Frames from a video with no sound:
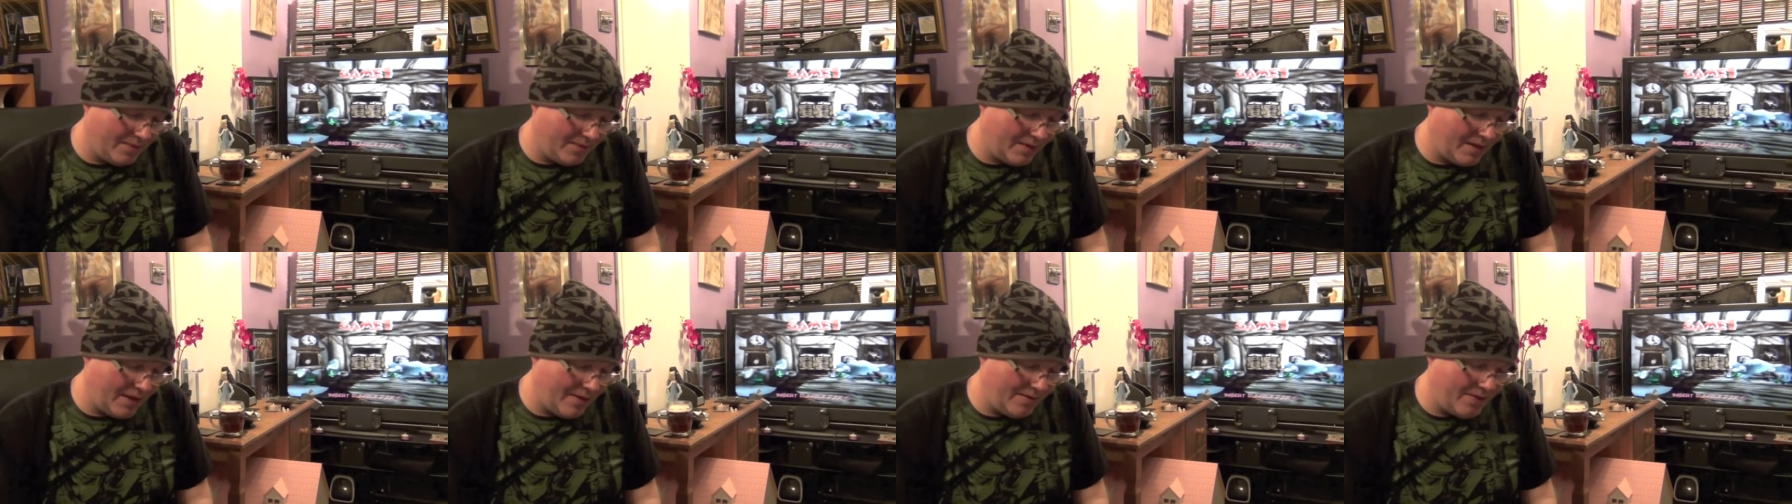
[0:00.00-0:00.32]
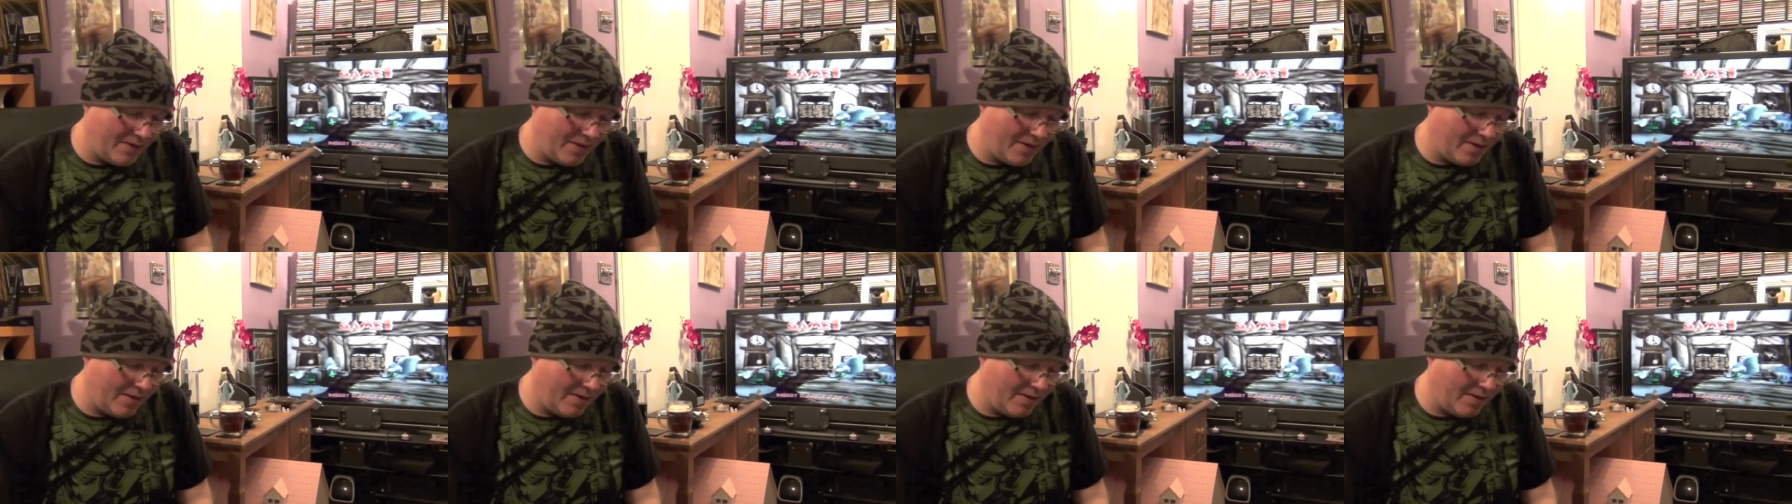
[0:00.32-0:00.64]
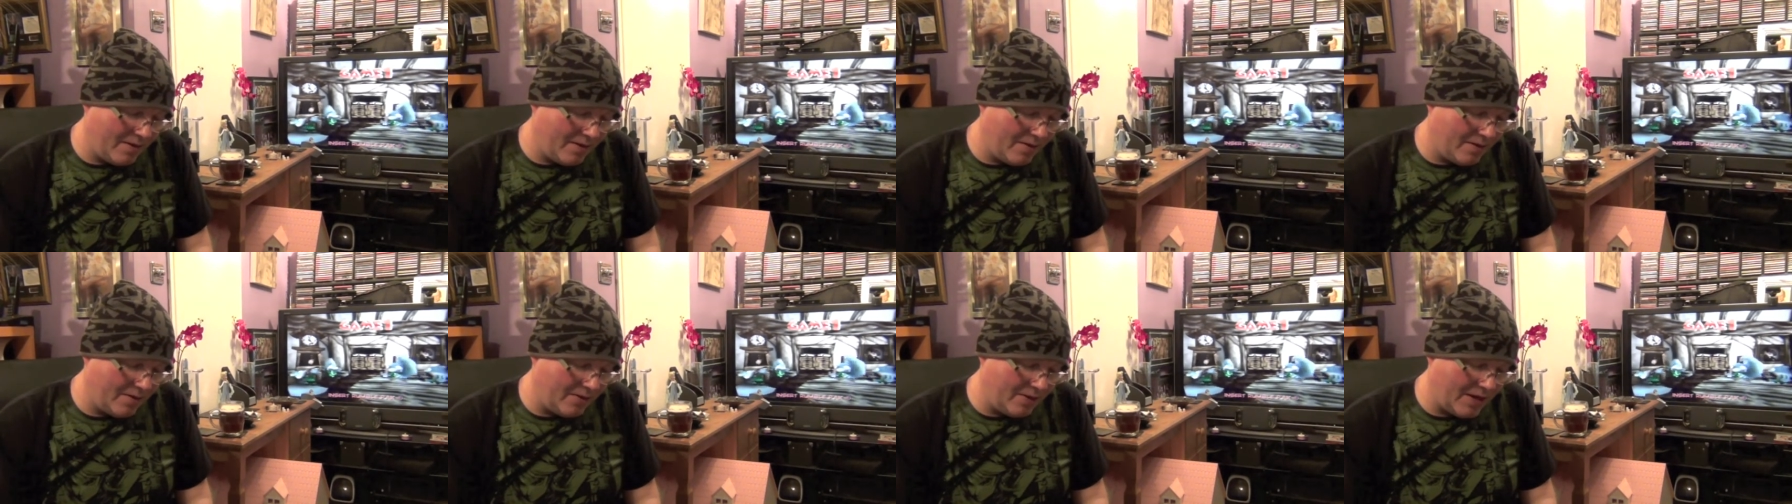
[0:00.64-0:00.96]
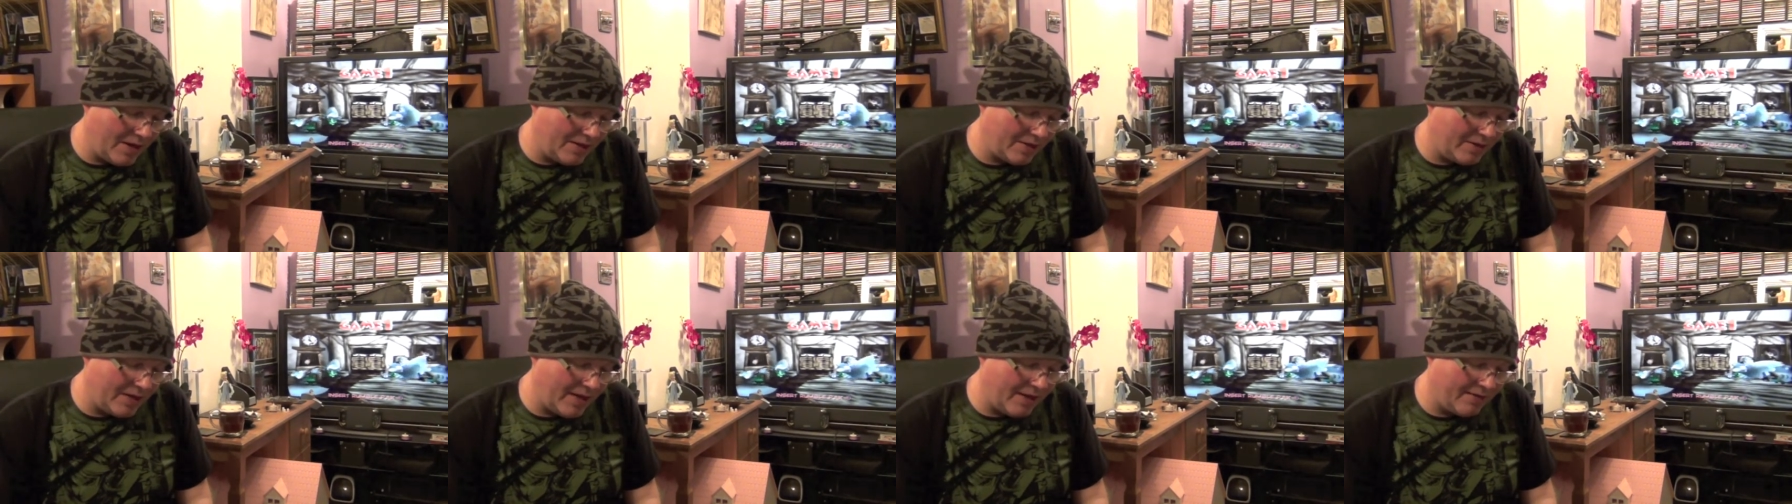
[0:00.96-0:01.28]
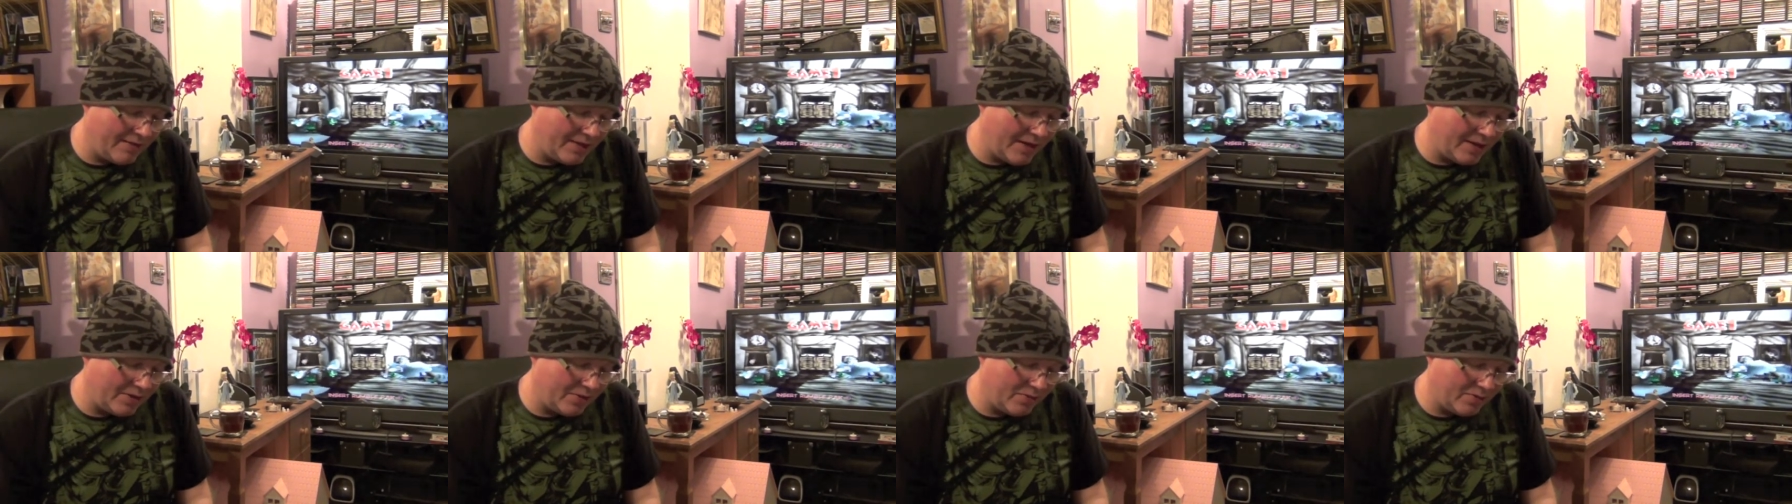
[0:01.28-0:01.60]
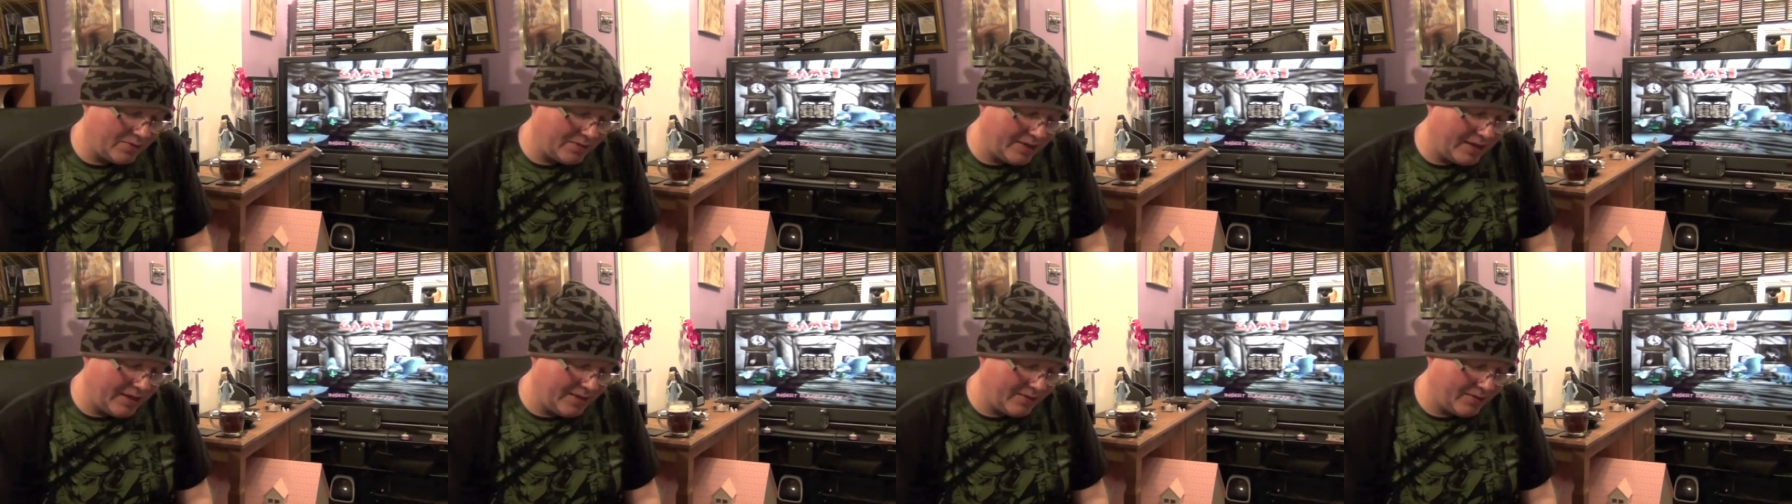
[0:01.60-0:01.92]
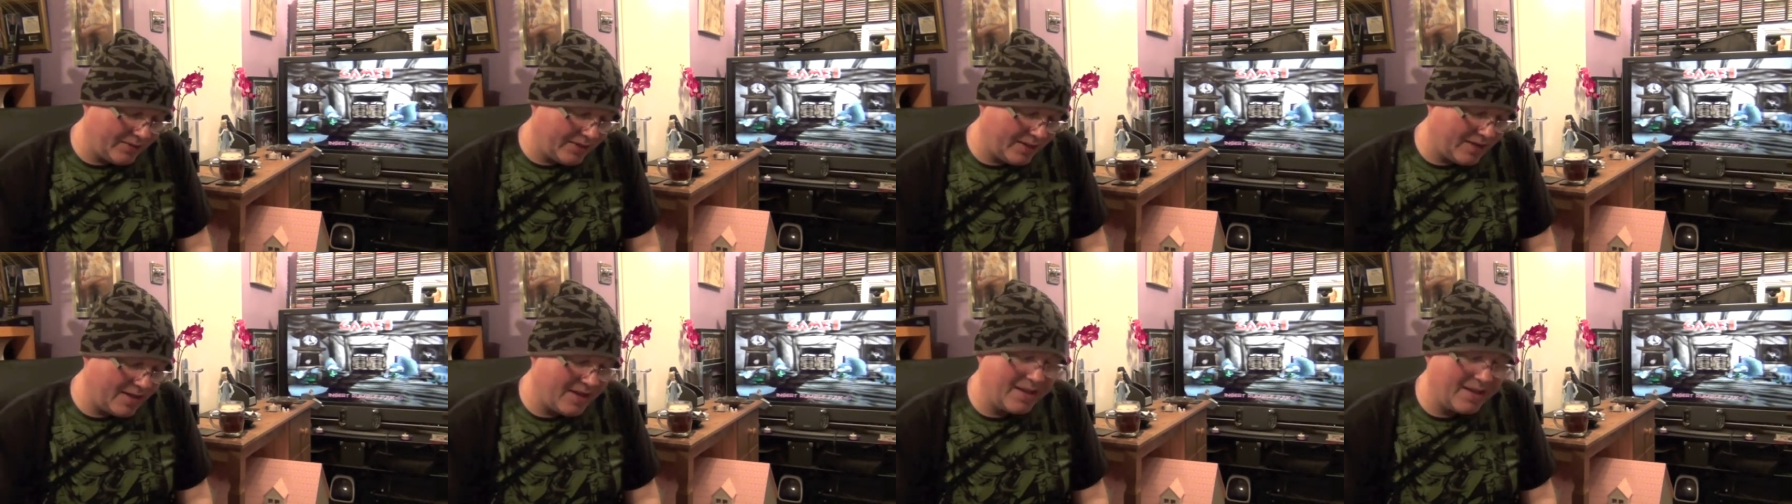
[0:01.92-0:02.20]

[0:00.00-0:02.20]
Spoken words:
even though, you know, you don't actually have the actual DLC,